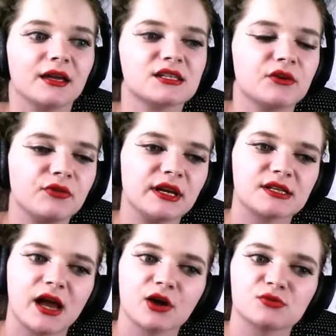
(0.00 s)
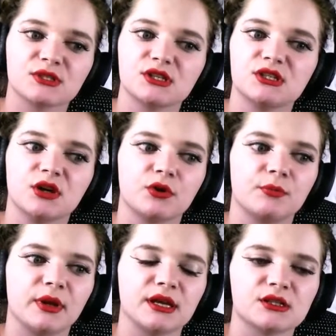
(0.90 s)
Inside Fleta's house was a secret
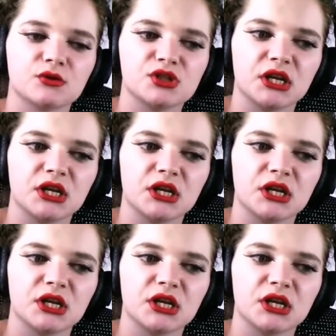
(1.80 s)
place, so